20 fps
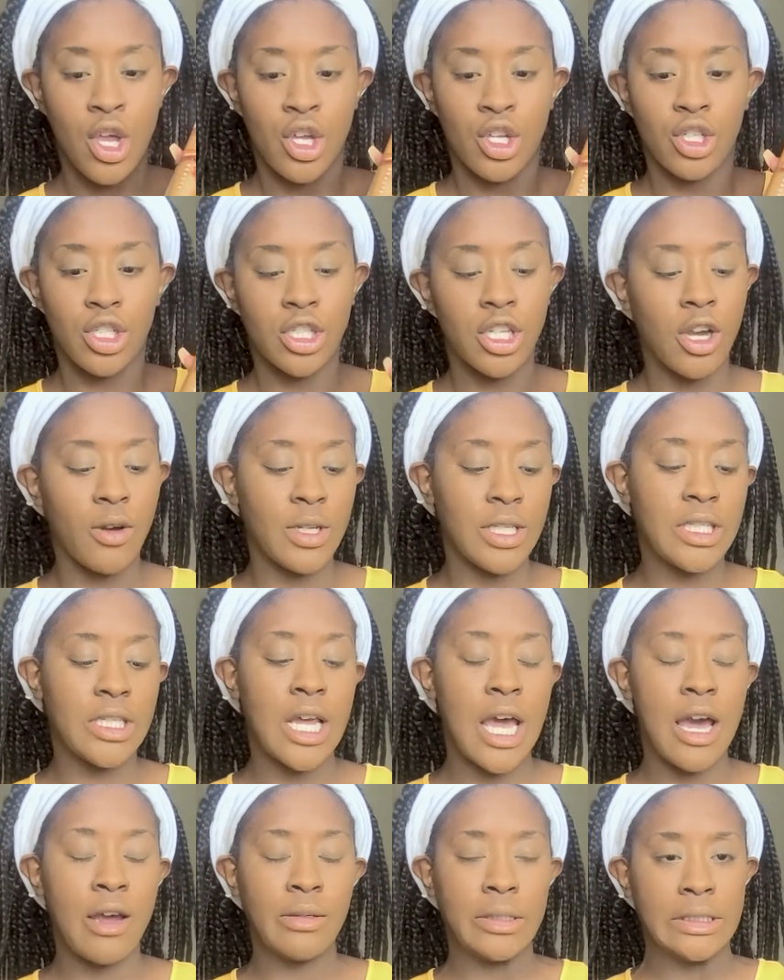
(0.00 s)
so it's
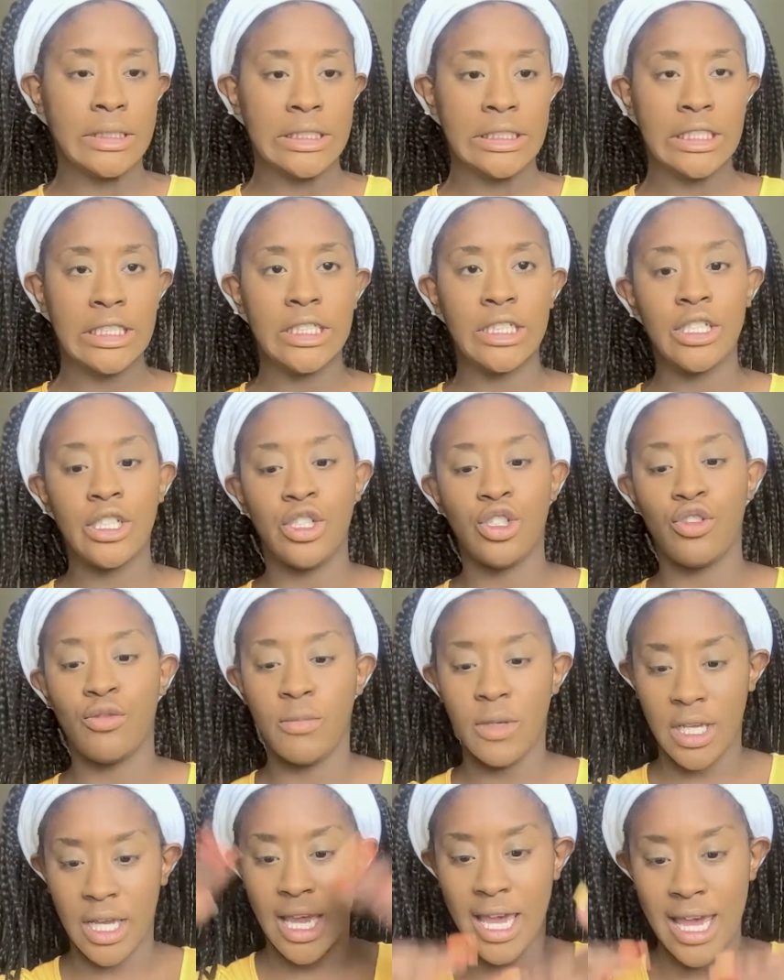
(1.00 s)
not really gonna do
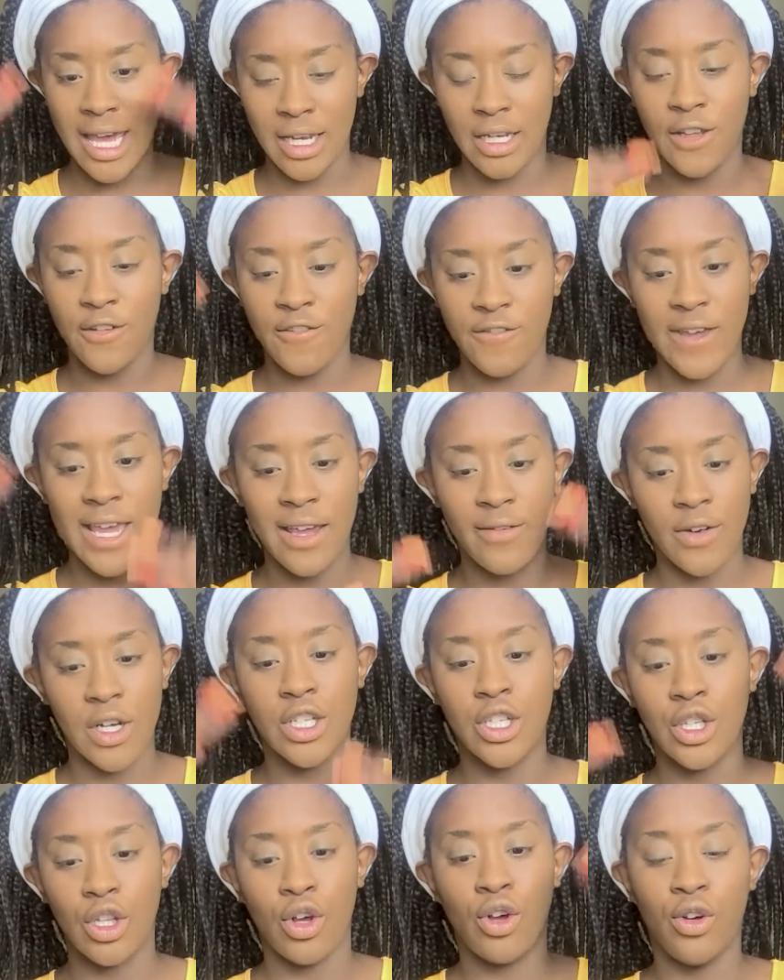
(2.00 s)
me any
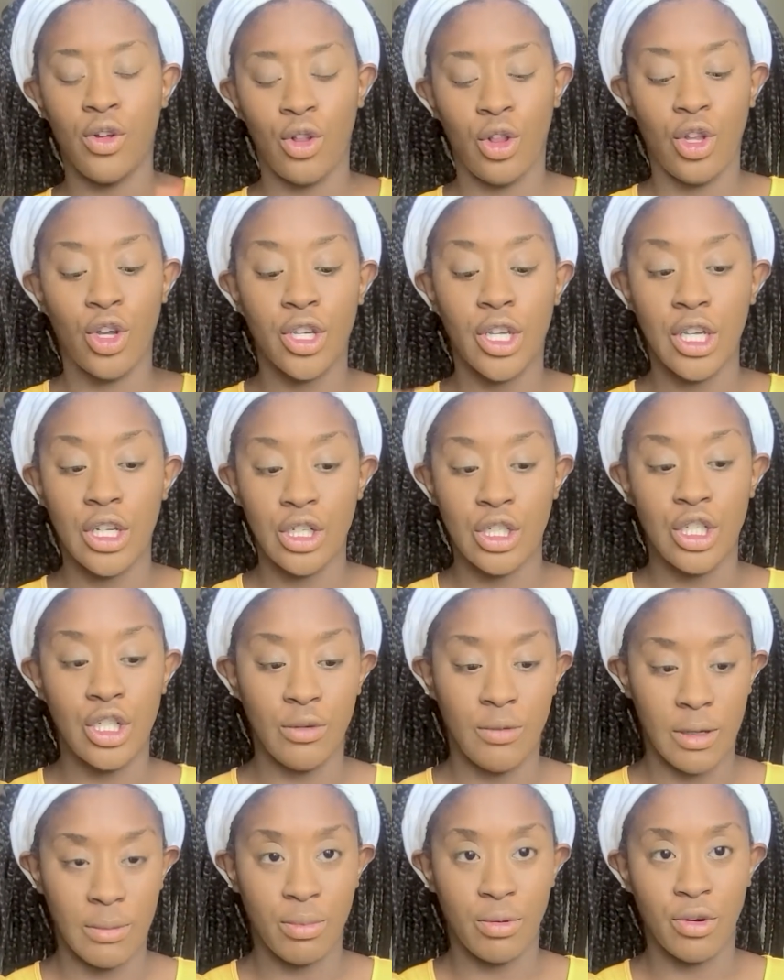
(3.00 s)
favors in the whole looking
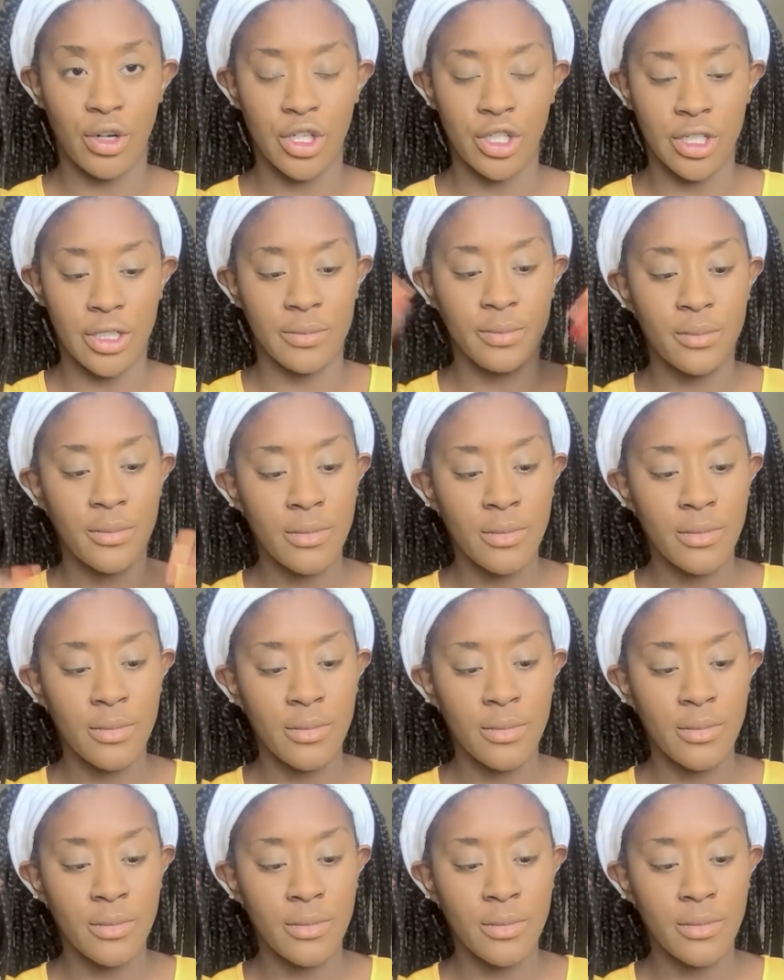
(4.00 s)
dewy portion.